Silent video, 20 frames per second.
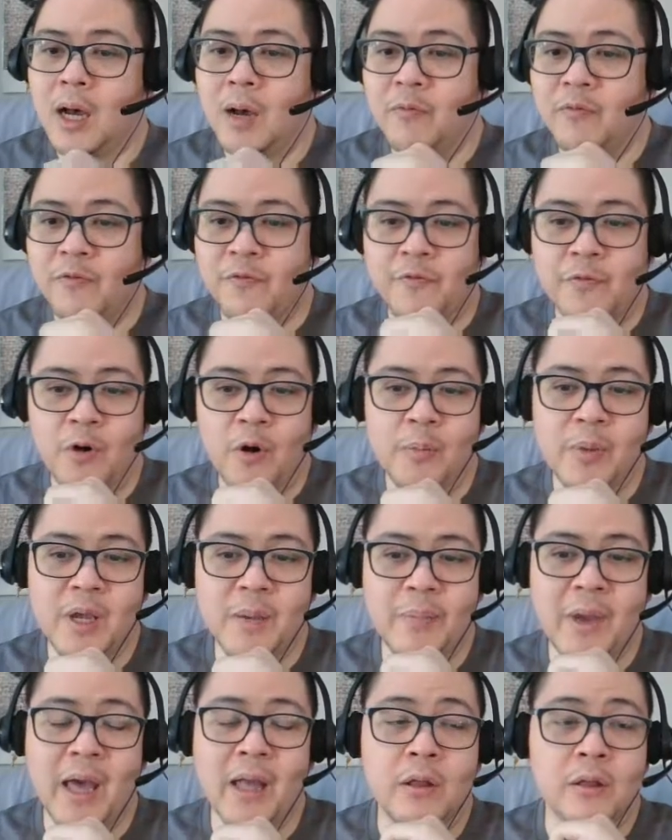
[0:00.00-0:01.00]
Phobia
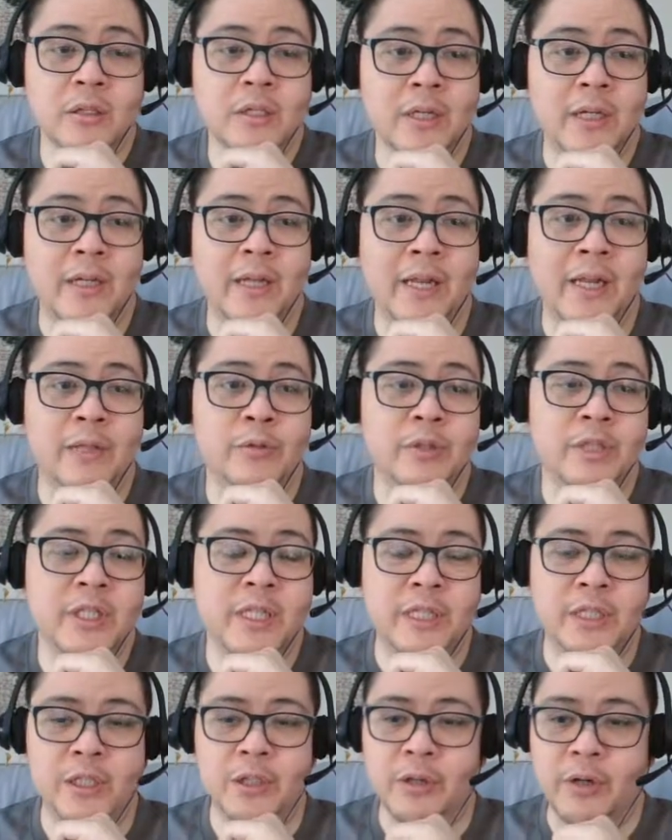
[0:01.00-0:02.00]
panels are an
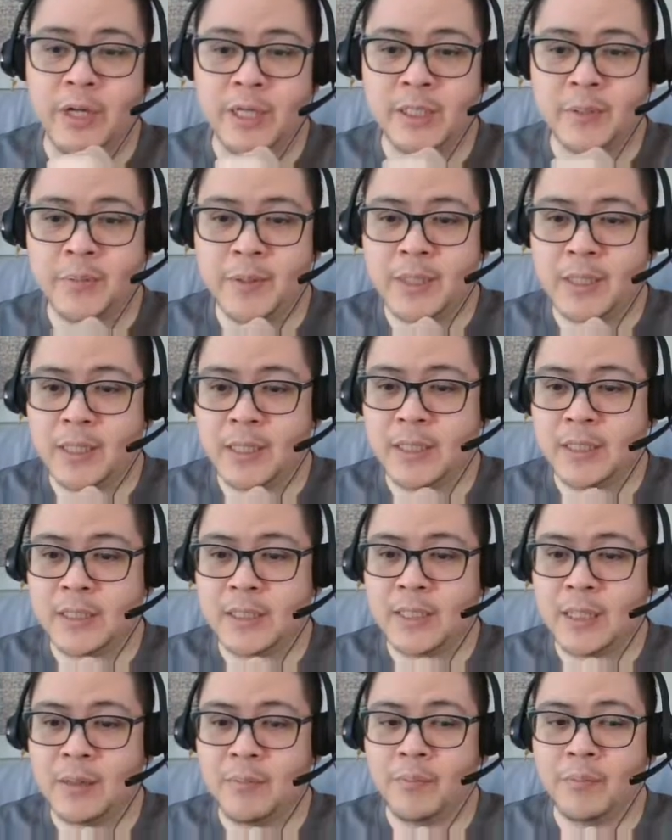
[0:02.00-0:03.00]
interesting choice because uh,